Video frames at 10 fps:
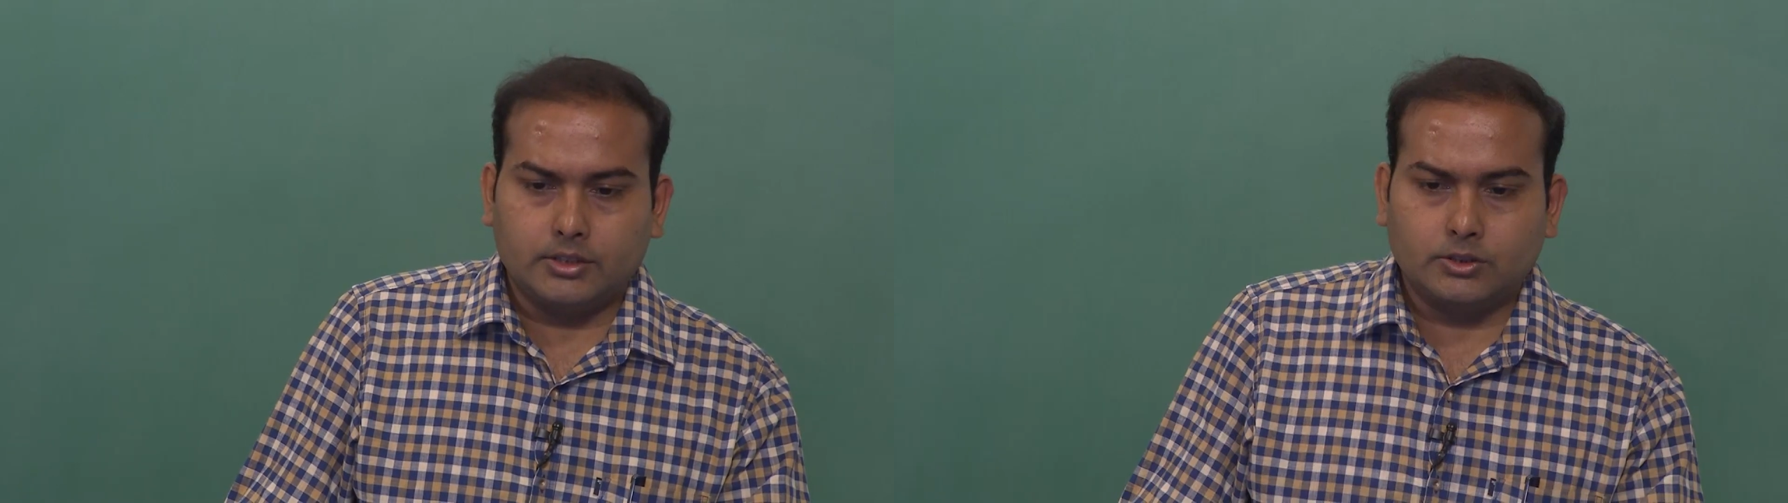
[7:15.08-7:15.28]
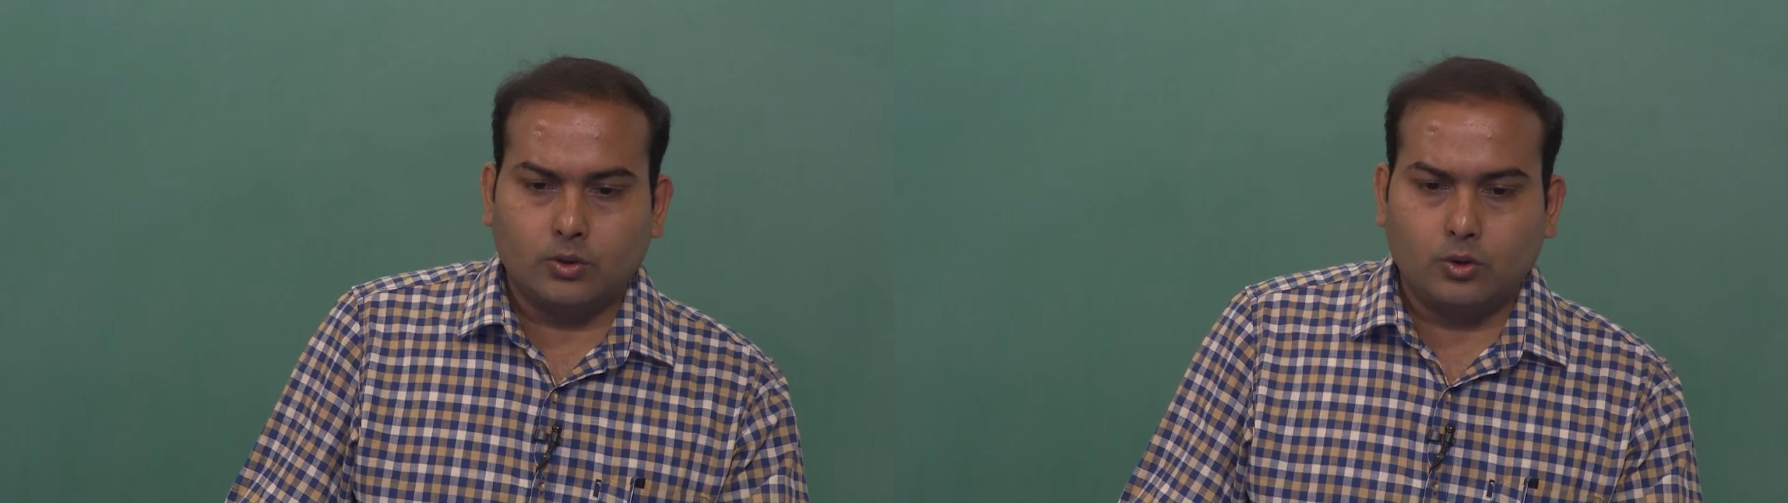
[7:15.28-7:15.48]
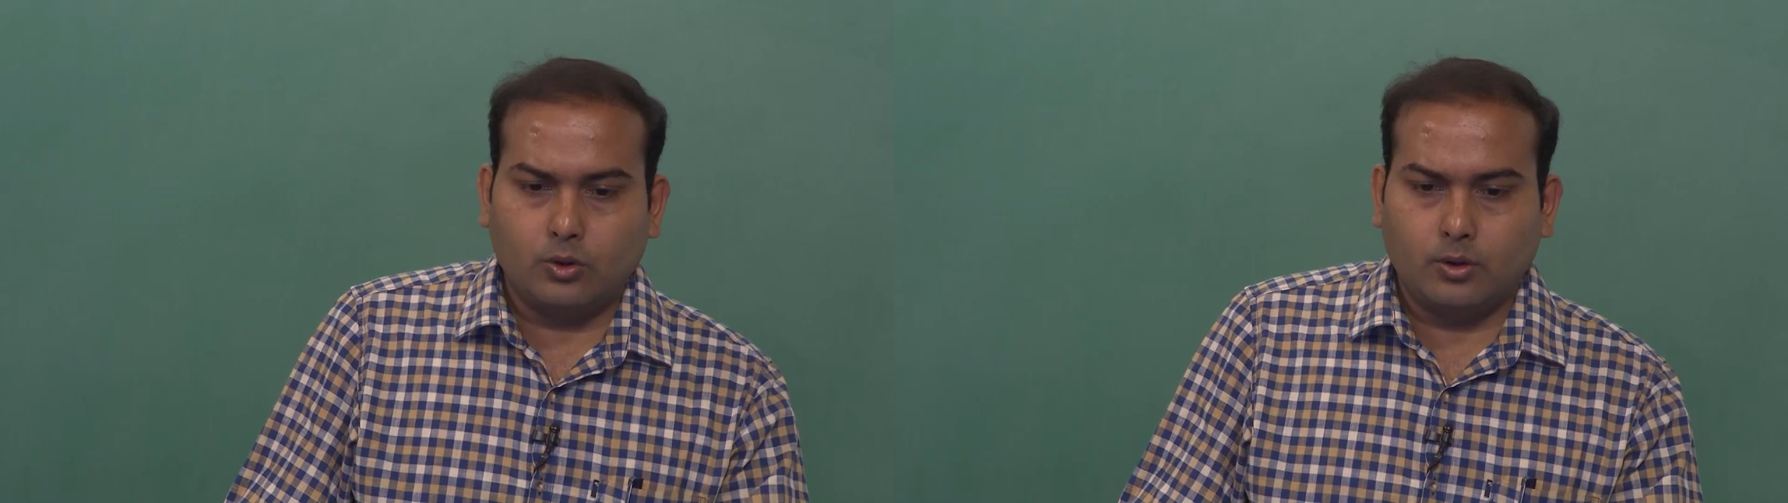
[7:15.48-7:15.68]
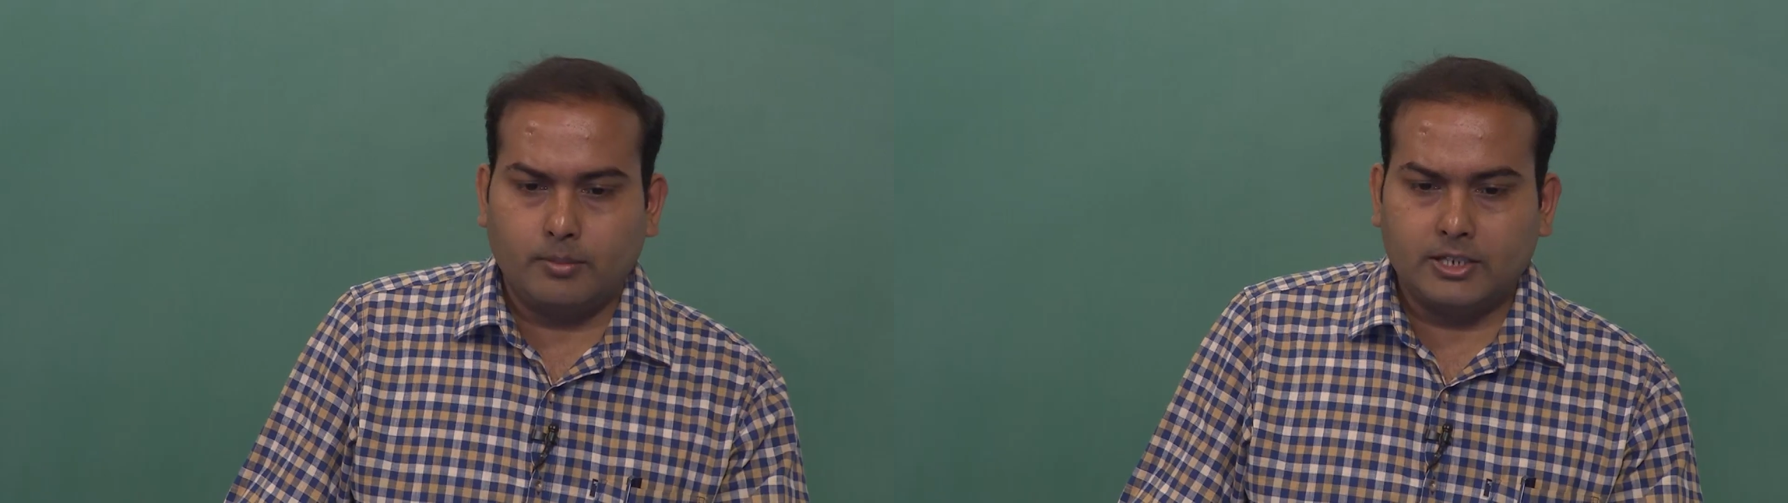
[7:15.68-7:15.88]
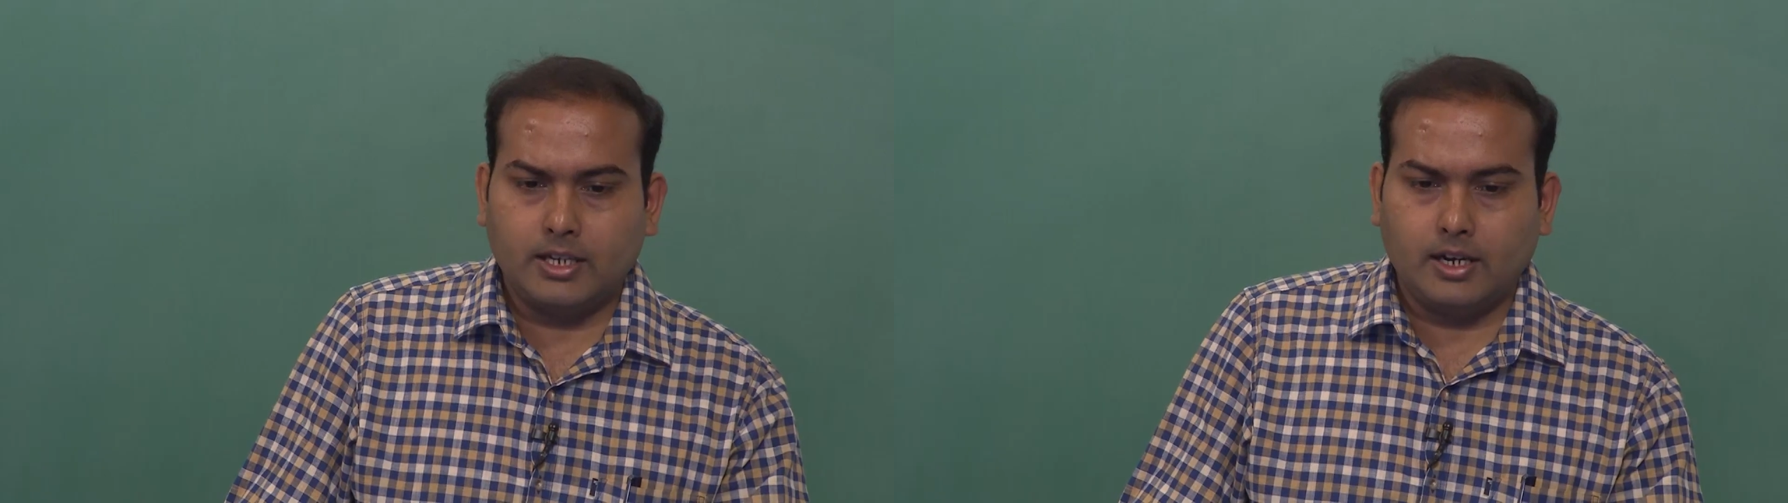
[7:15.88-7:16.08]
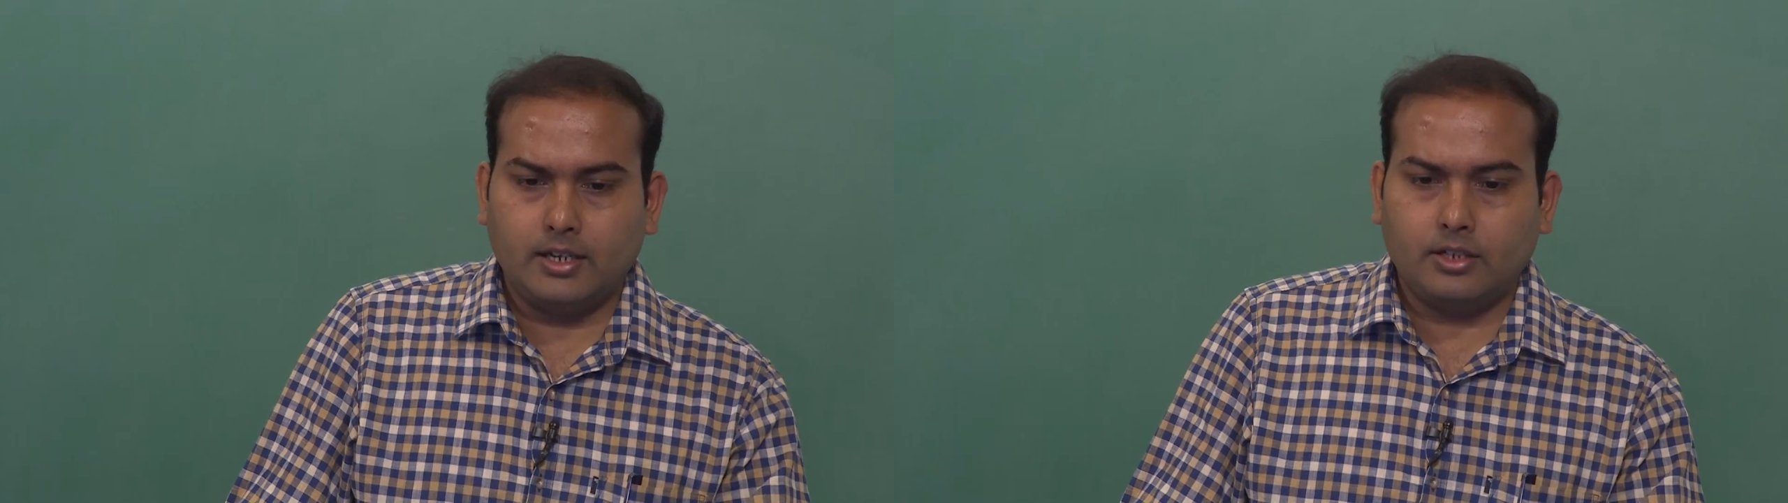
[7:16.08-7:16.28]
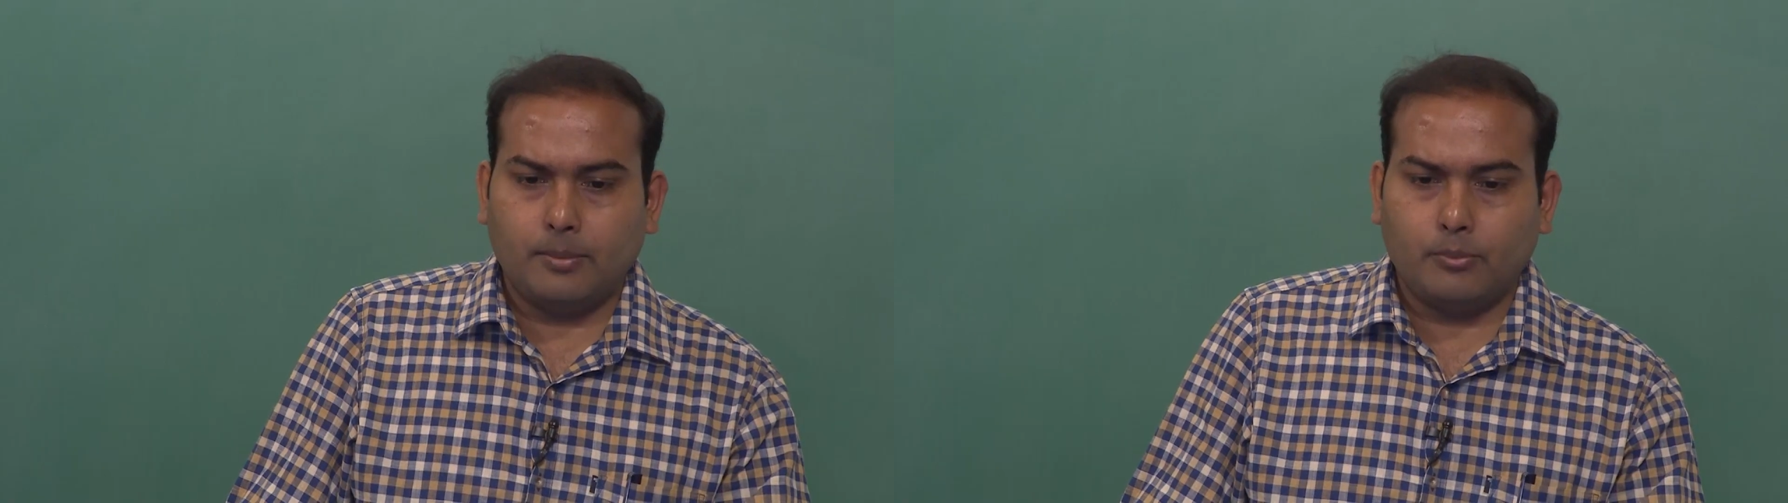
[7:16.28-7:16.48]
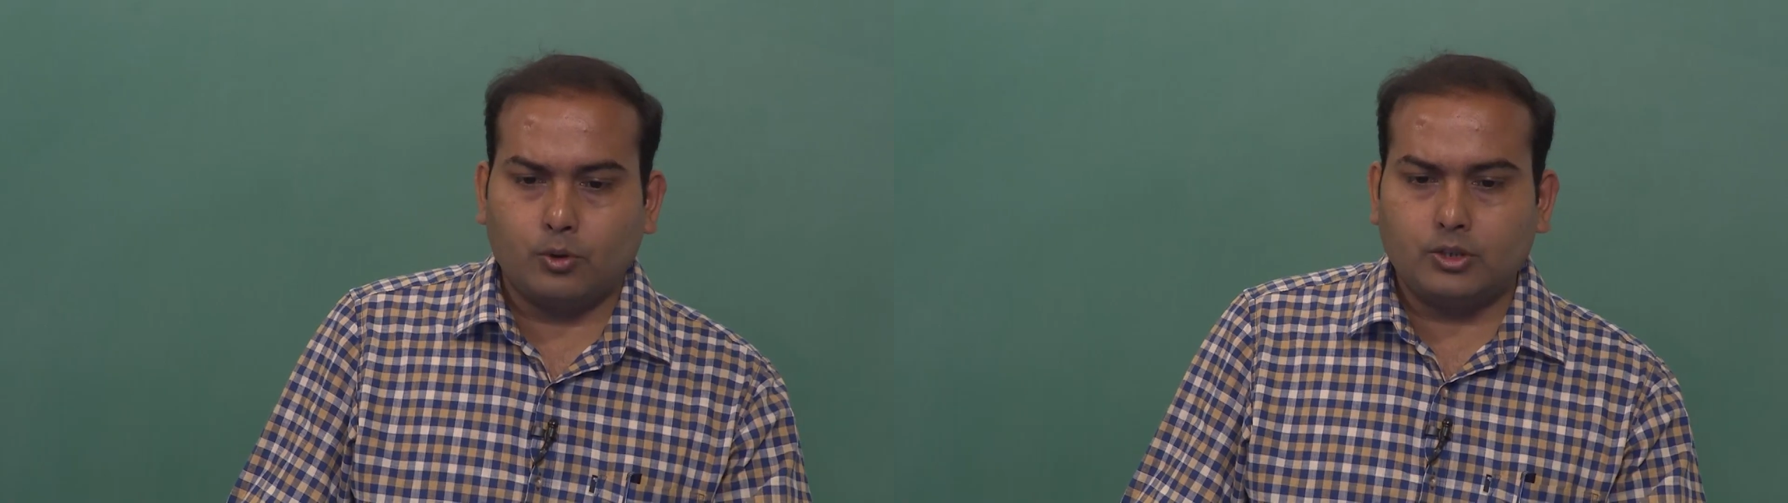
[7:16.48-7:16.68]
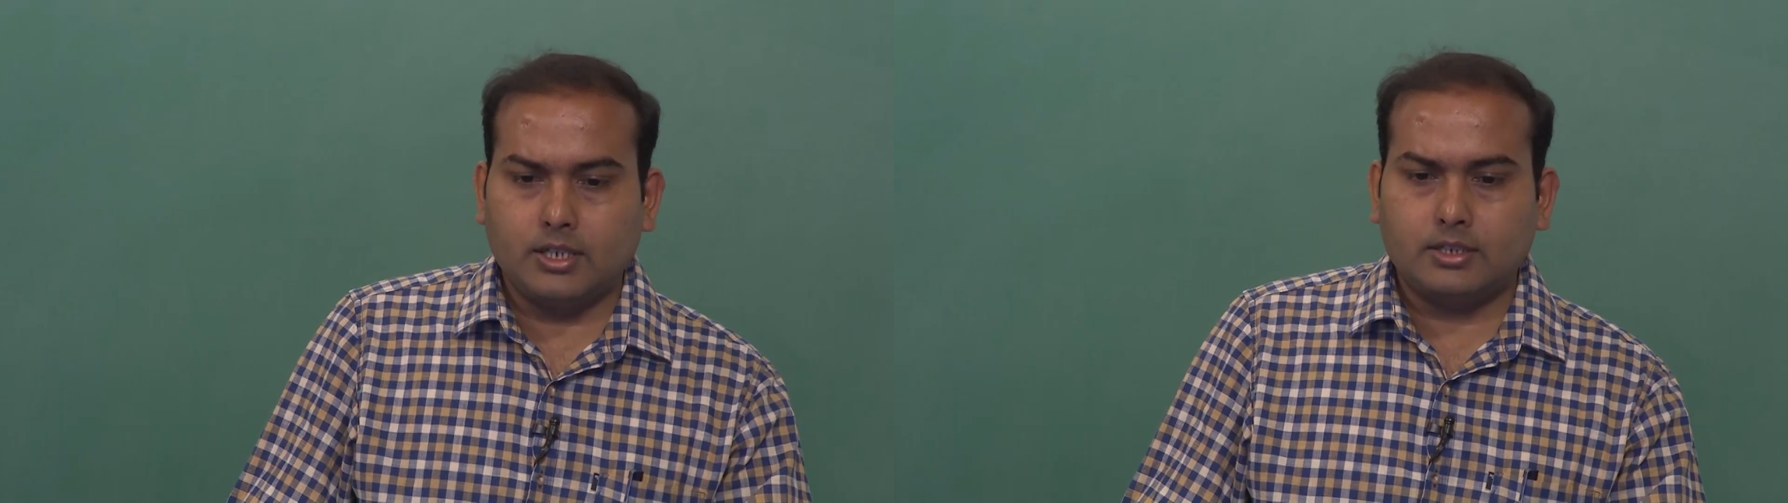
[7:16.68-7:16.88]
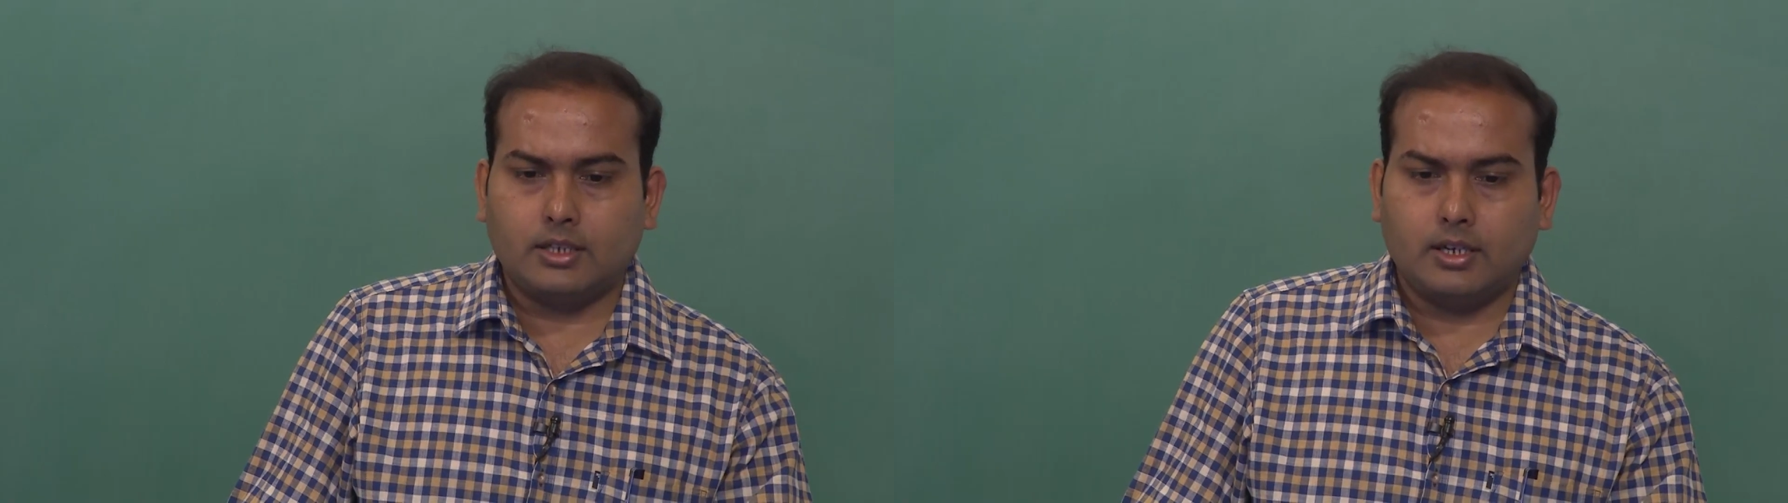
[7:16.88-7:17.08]
so basically the
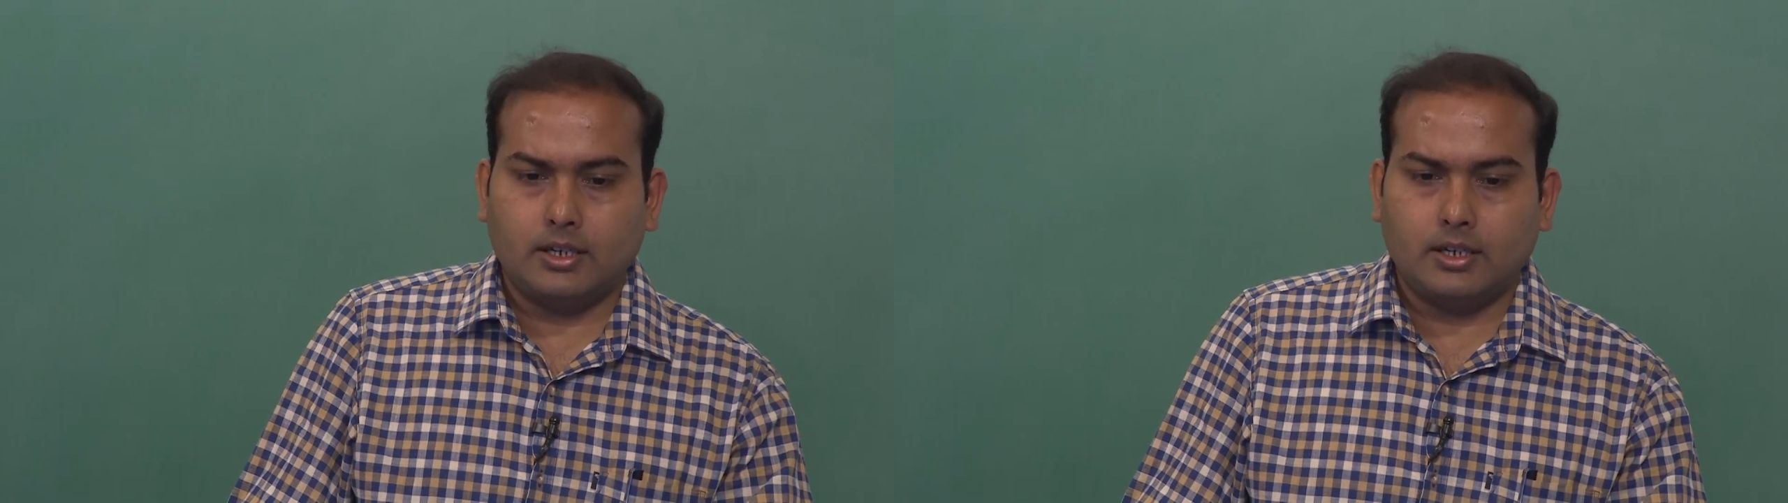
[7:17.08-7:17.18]
approaches,